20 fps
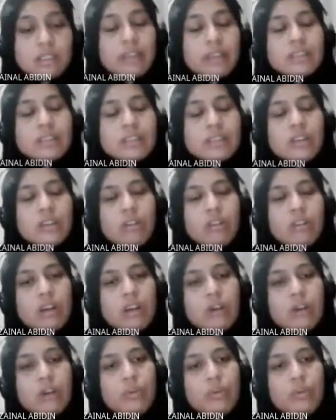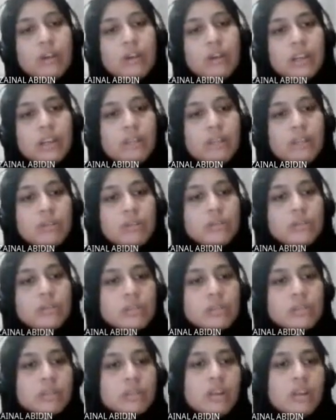here on how we write them, the rules.
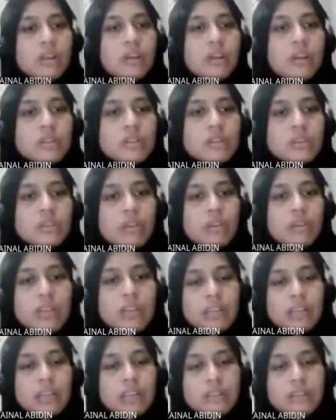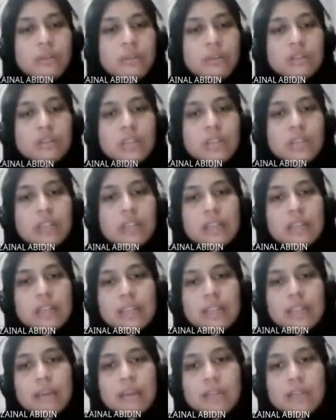So an attribute's data
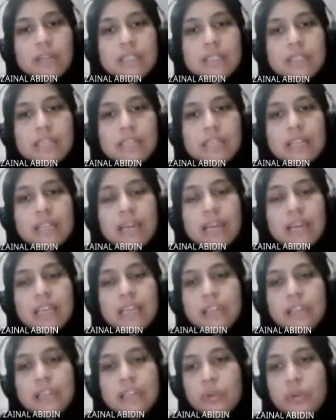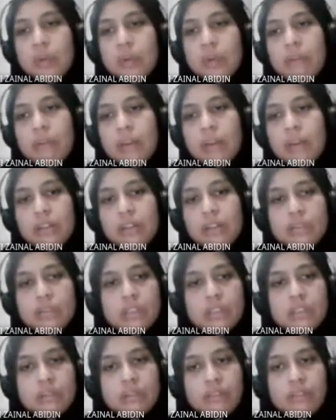type is declared in UML using
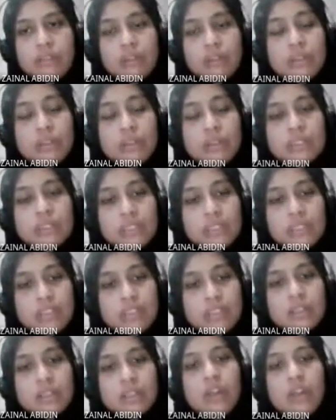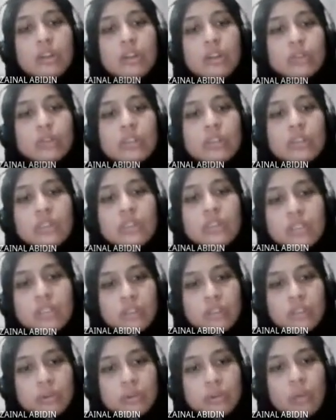the following syntax. So this is the
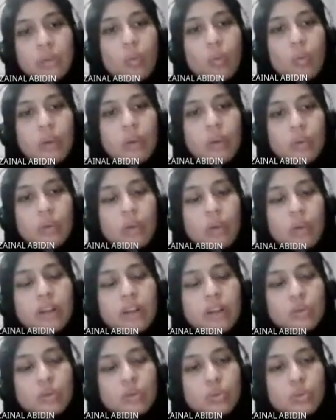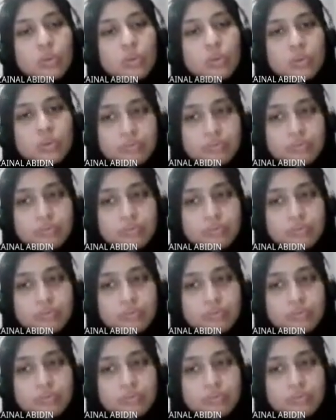rule when we want to